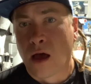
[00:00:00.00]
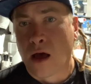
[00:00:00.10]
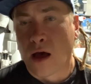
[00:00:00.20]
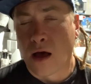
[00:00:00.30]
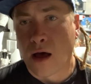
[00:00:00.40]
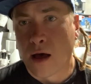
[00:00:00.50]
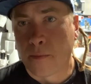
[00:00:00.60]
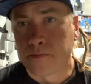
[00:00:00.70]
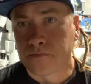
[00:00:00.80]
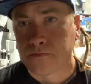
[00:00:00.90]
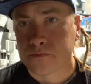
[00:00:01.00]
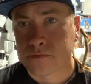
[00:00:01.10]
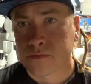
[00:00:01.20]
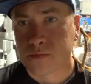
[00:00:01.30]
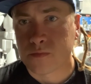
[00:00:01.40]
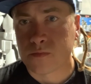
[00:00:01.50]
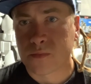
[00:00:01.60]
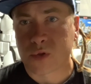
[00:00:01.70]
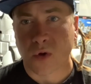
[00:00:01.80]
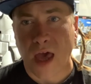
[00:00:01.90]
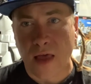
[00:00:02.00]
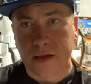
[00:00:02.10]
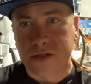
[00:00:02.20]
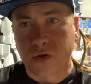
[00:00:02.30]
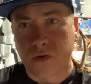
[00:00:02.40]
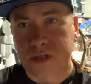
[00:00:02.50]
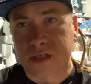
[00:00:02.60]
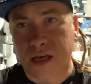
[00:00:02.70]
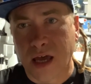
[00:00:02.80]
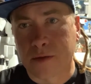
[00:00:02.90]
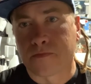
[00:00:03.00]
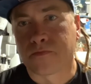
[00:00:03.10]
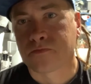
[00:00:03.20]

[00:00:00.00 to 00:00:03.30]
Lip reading: So yeah, let's do this again.